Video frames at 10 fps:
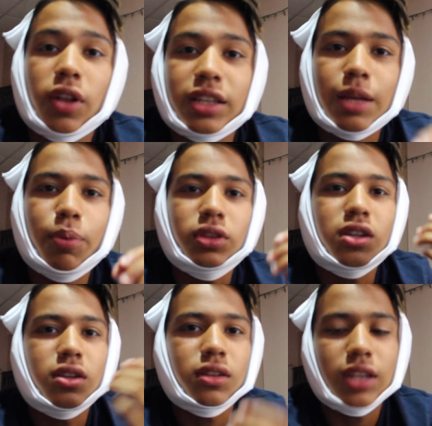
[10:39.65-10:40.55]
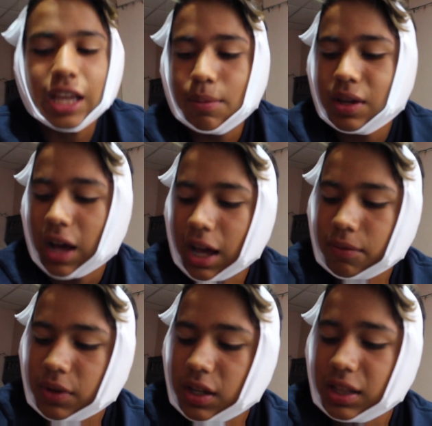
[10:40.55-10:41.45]
Like they gave me an
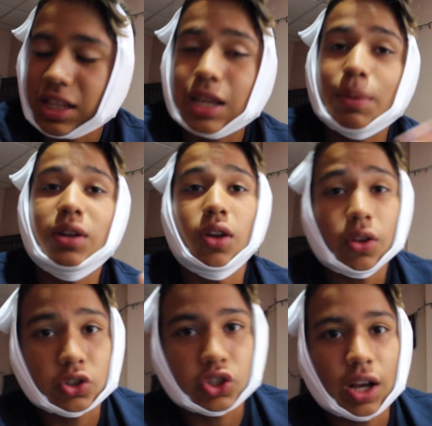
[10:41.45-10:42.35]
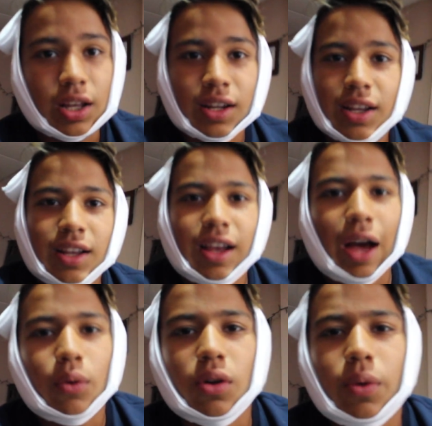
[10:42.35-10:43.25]
IV and then they gave me another shot.
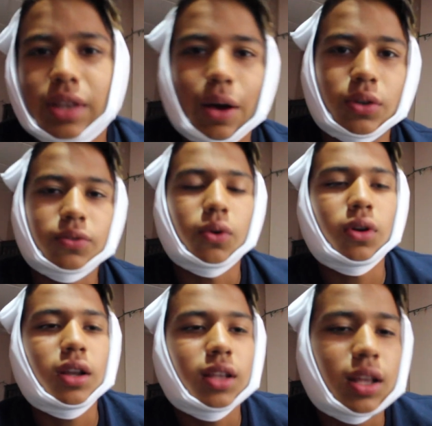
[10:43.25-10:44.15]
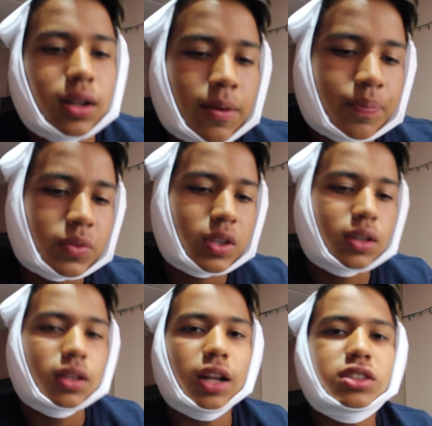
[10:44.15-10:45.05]
I don't know what that was for. And then
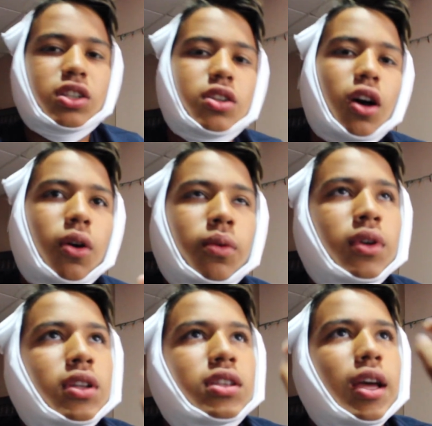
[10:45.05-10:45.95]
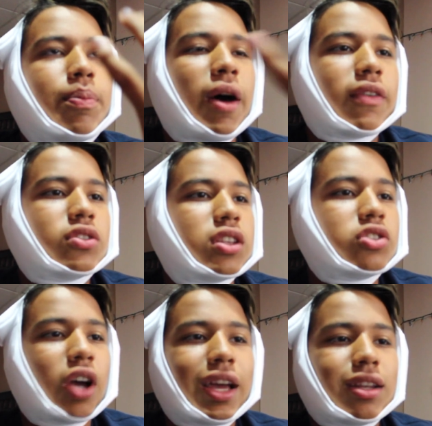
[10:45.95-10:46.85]
the next thing you know, they put the
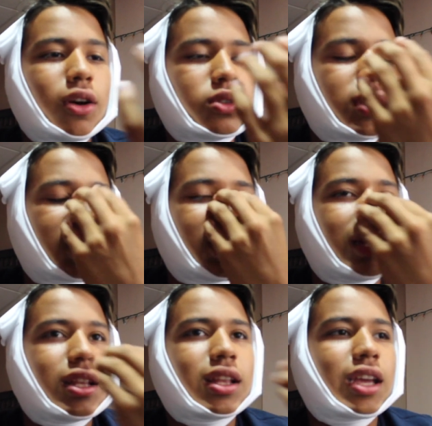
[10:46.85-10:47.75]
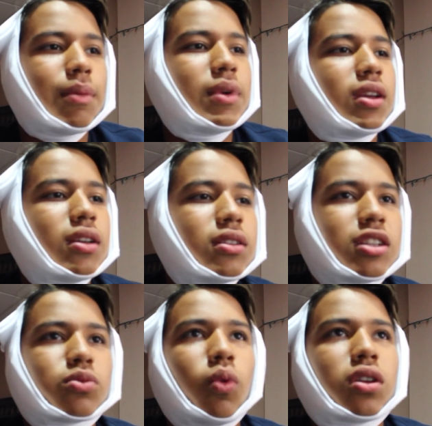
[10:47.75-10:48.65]
giant nose thingy, and then they gave me
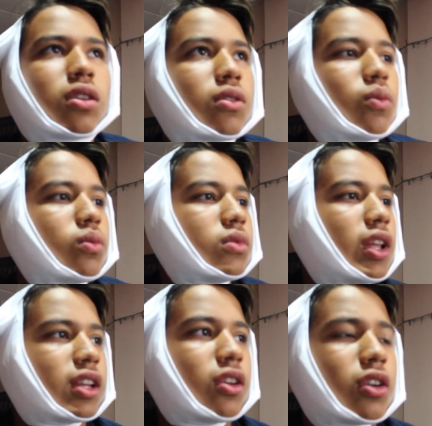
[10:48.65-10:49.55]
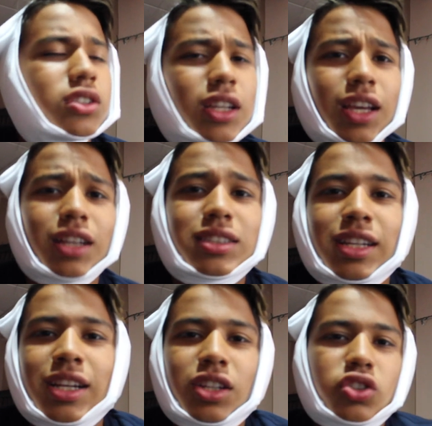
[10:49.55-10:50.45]
this one, like, nurse, I guess.
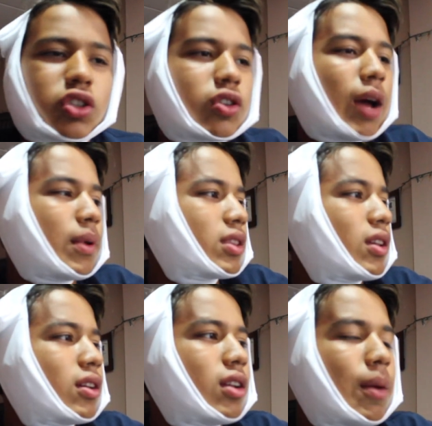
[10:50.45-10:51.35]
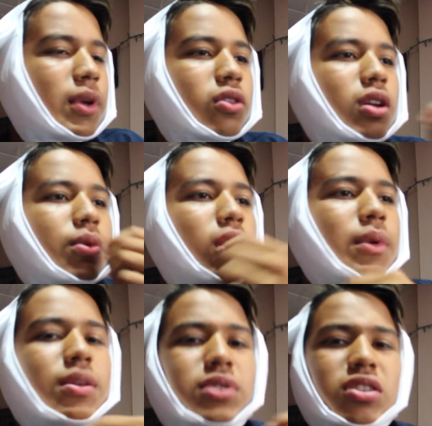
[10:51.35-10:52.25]
She grabbed, like, the numbing cream, put it on
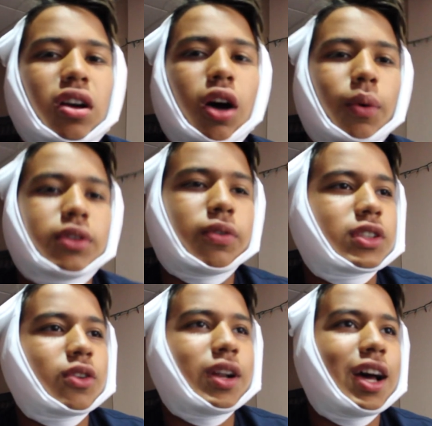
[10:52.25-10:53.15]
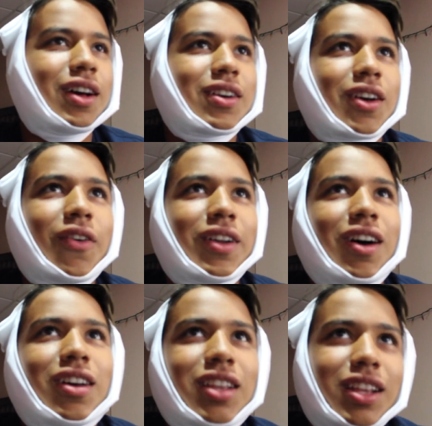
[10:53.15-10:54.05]
my lips, and I was like, oh, what the fuck is going
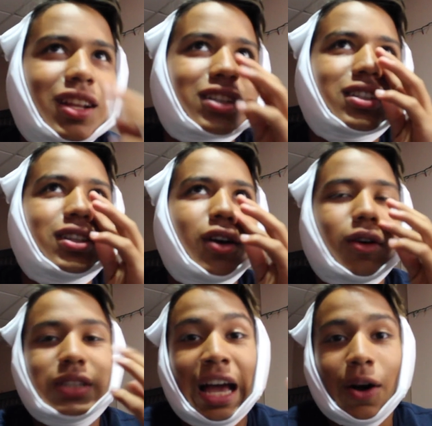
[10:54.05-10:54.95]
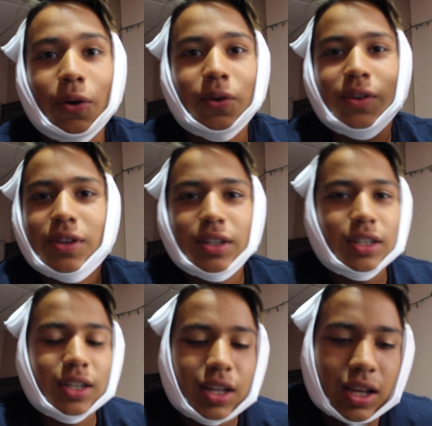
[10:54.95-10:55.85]
on? And then the next thing you know, I was out.
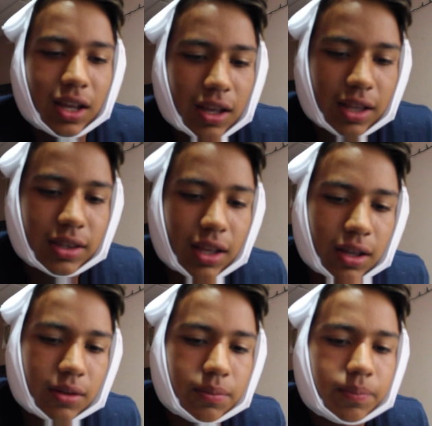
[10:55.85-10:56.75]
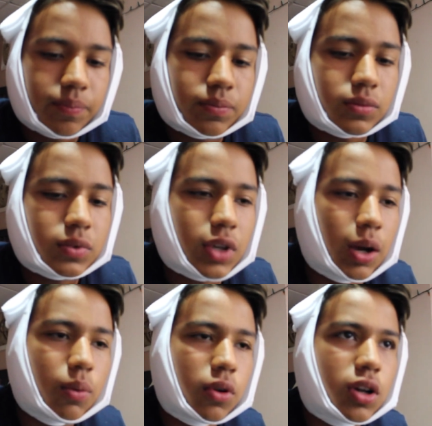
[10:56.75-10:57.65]
And then
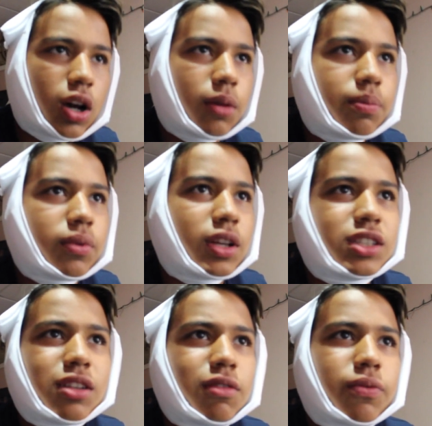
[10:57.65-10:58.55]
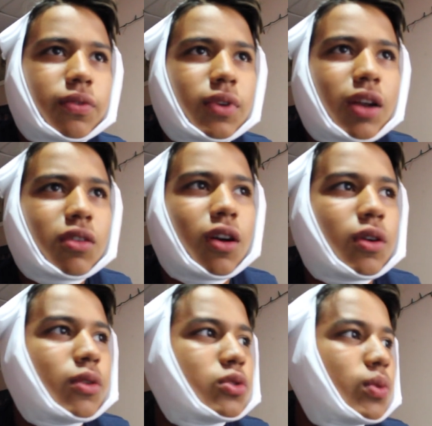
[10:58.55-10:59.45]
I woke up.
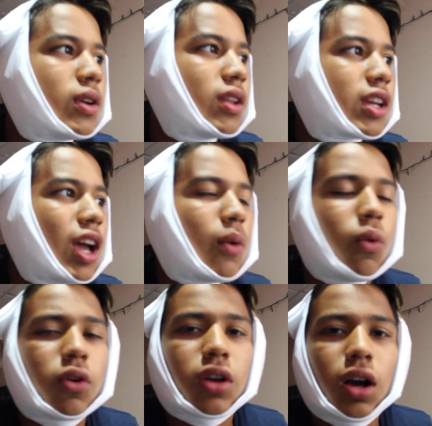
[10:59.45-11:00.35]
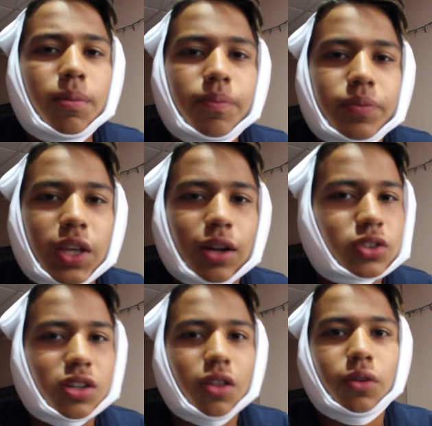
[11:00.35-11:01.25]
It was weird. Like, I woke up, and I
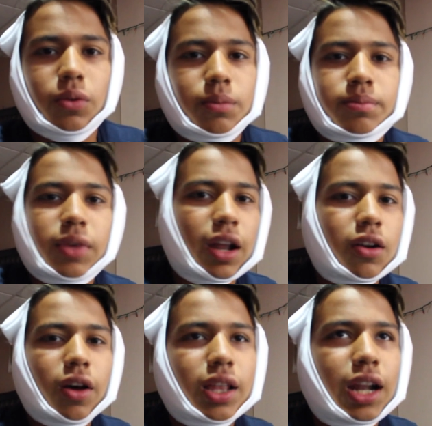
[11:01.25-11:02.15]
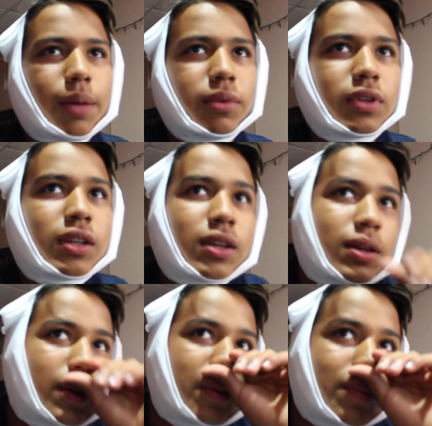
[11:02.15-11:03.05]
was in another room. I don't that happened.
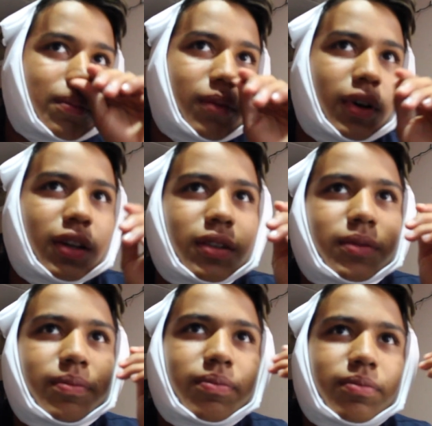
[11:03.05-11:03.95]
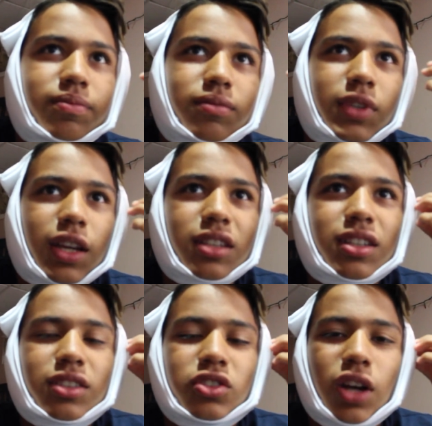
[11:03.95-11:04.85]
But I
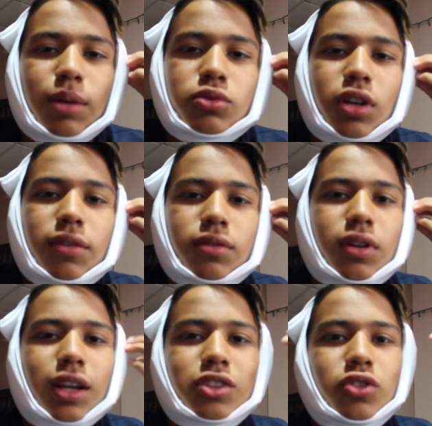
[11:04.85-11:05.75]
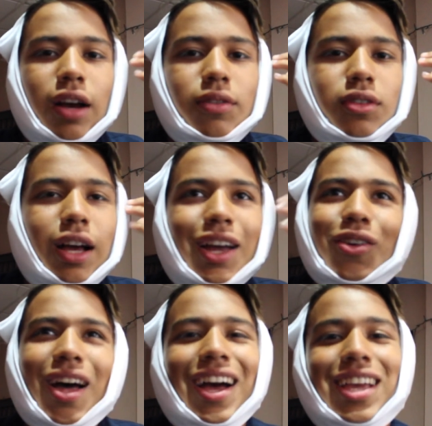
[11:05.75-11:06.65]
guess I could time travel. I
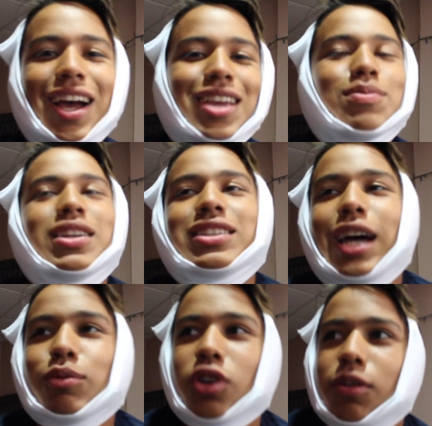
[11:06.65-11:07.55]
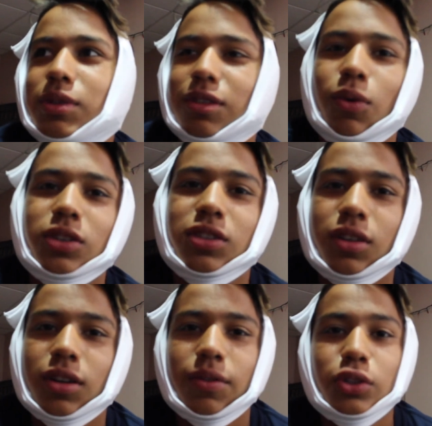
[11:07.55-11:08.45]
keep saying time travel because I've watched
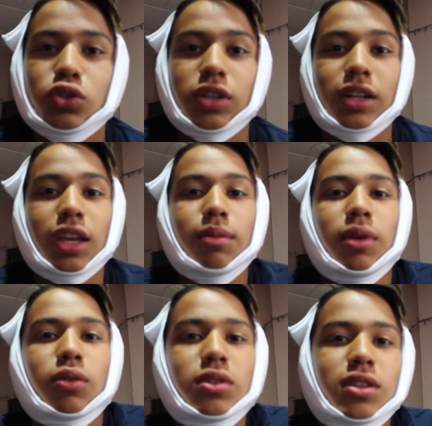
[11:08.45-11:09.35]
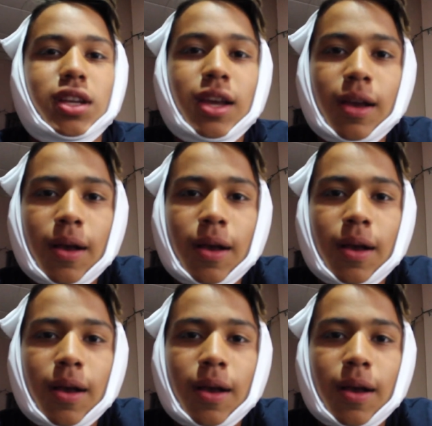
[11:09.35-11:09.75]
Avengers Endgame, like, recently.